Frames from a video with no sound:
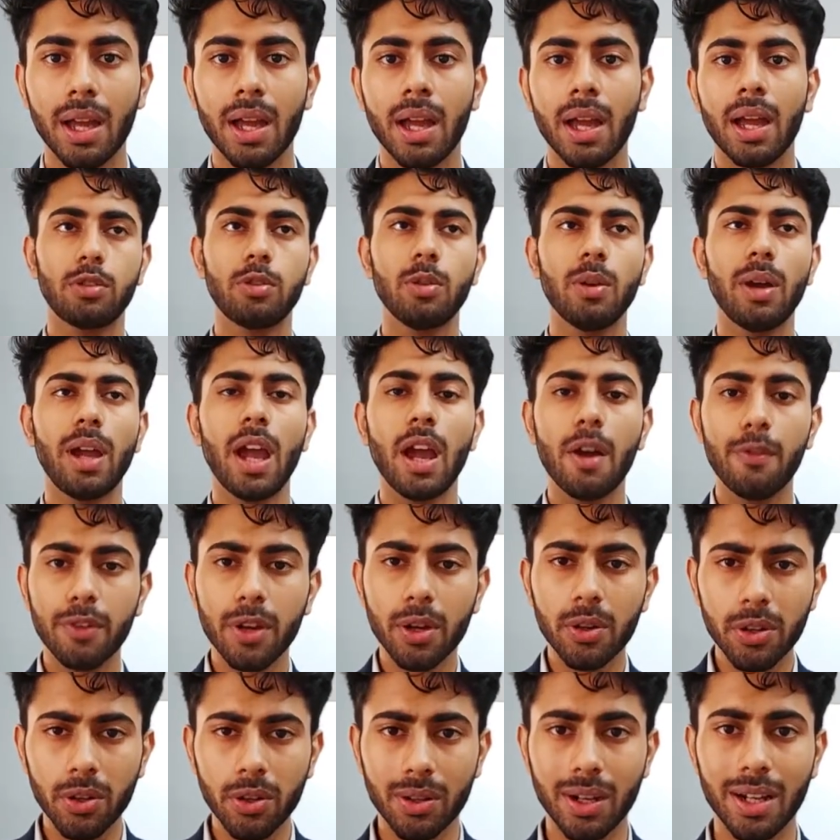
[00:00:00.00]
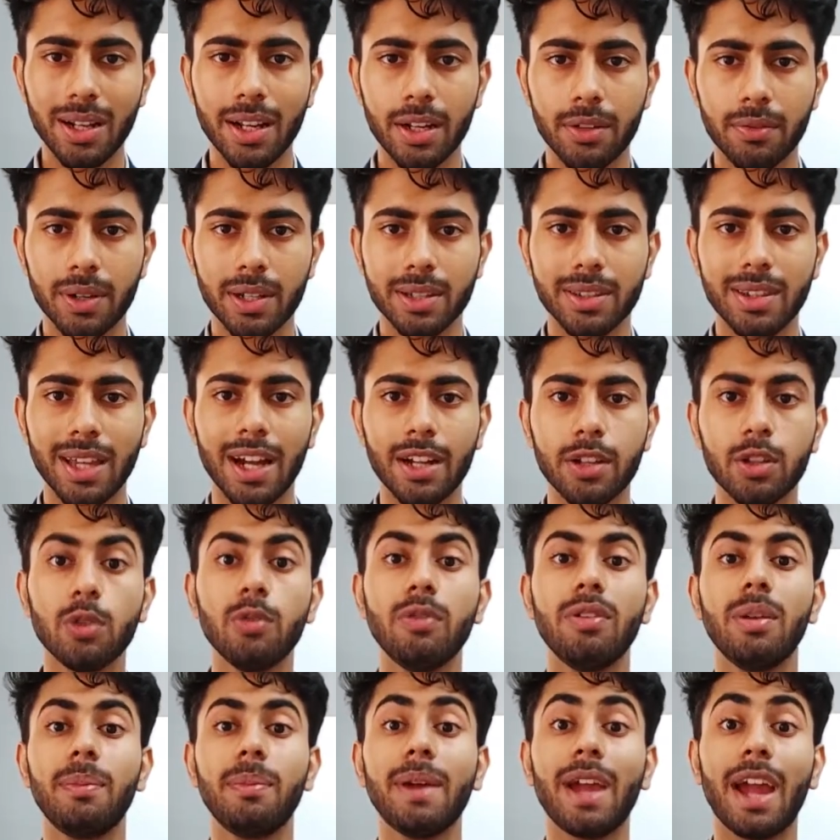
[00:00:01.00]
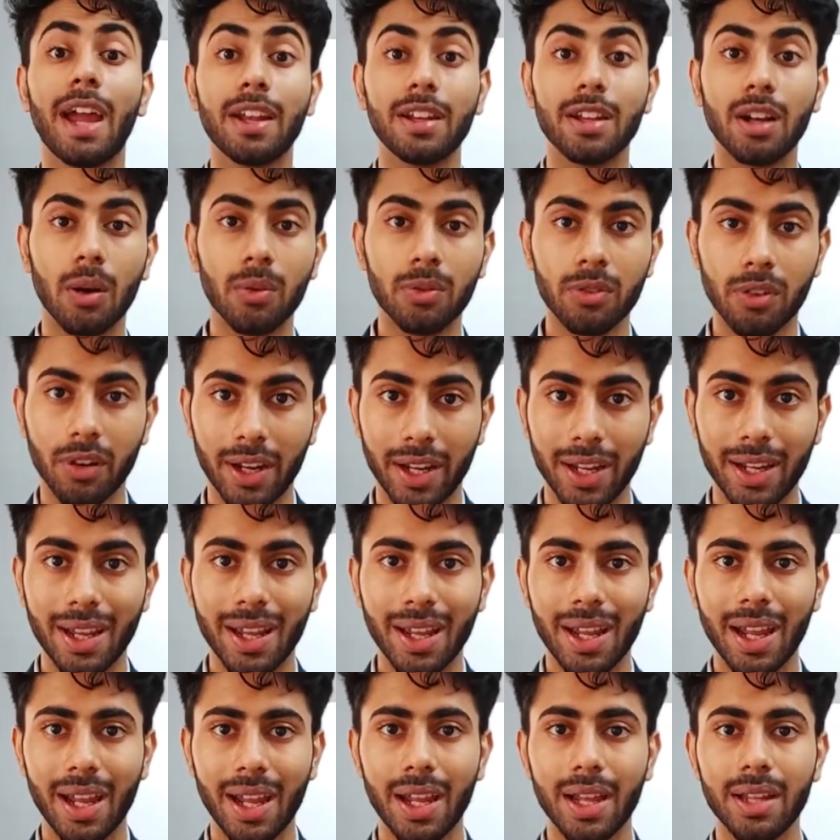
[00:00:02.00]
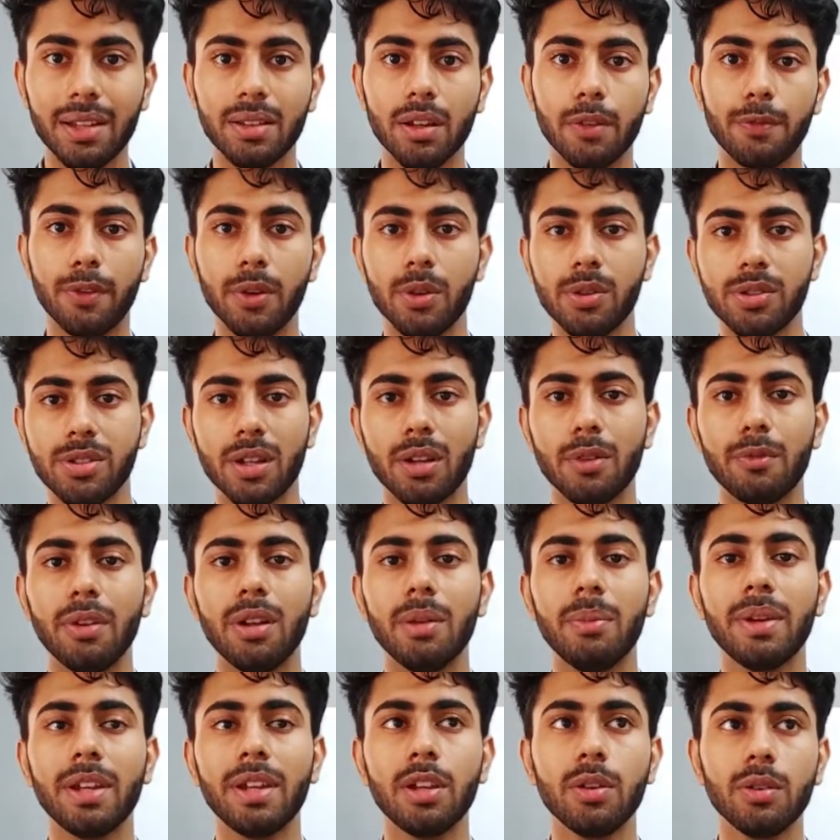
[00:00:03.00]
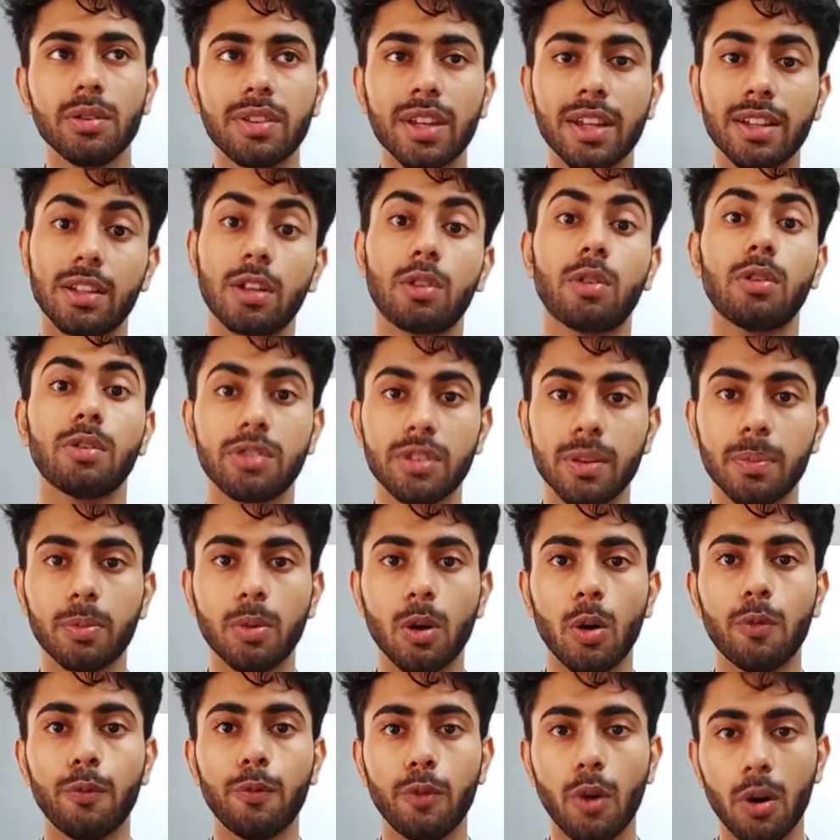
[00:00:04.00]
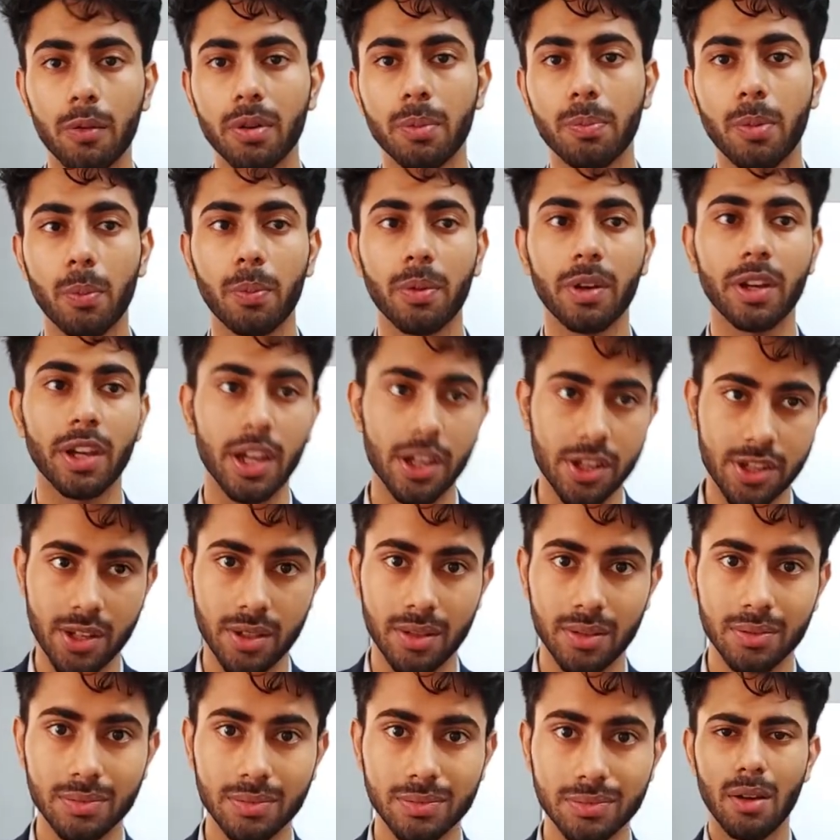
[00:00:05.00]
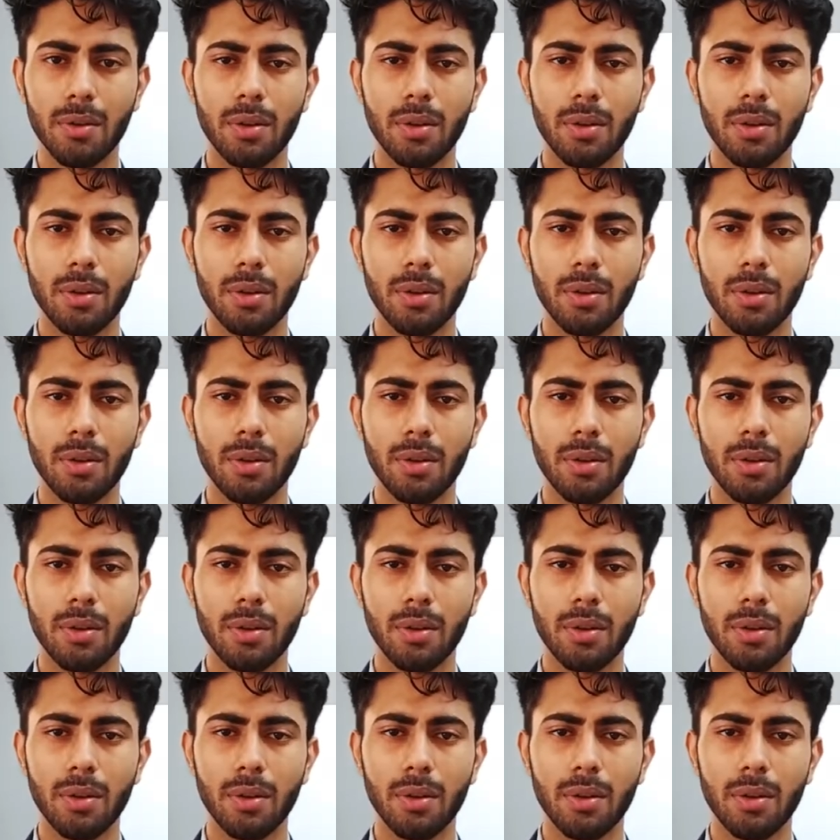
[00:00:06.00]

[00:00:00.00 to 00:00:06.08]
So every neural network that you will be encountering in the future will be using the concept of forward propagation.